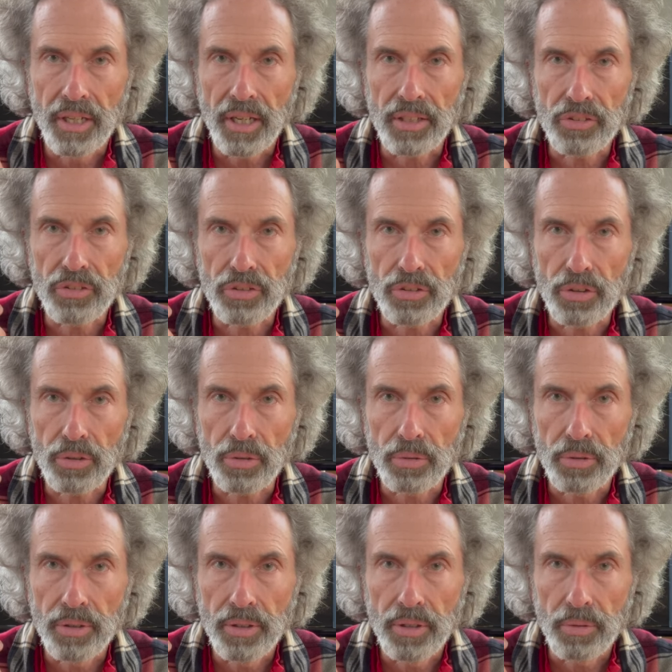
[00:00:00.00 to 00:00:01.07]
And
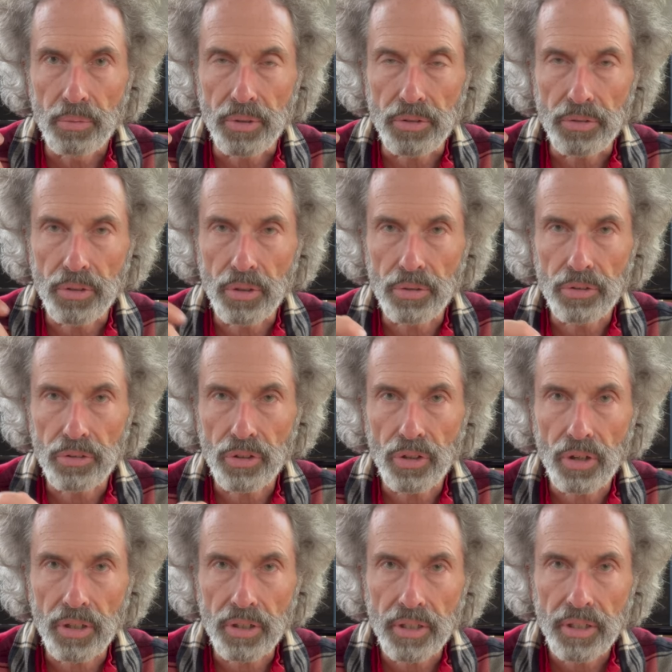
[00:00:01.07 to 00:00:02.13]
so when you go to
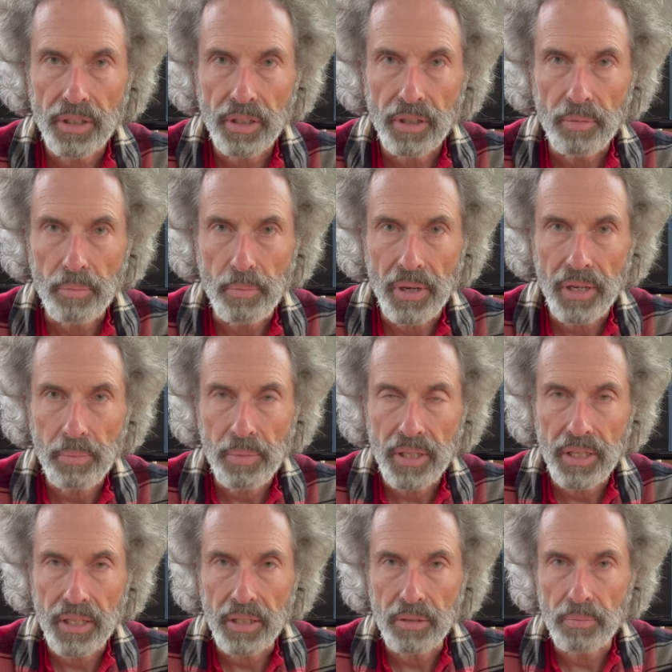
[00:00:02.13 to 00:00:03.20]
talk, maybe
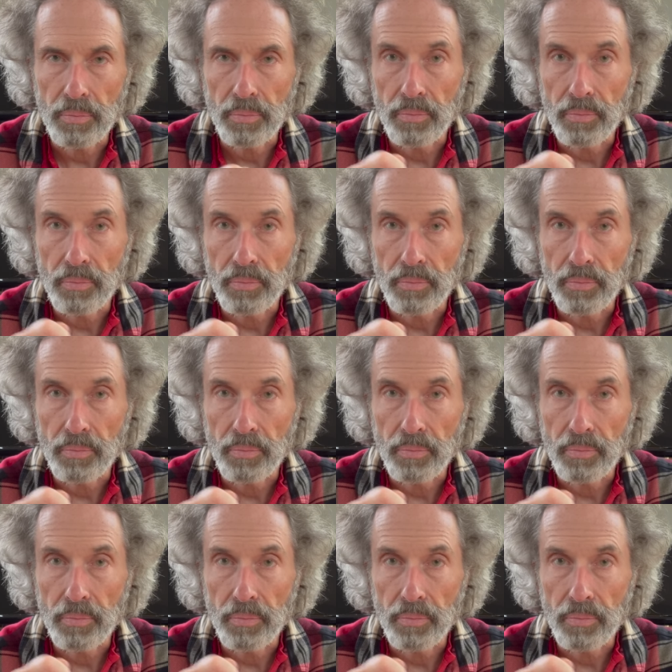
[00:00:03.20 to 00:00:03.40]
it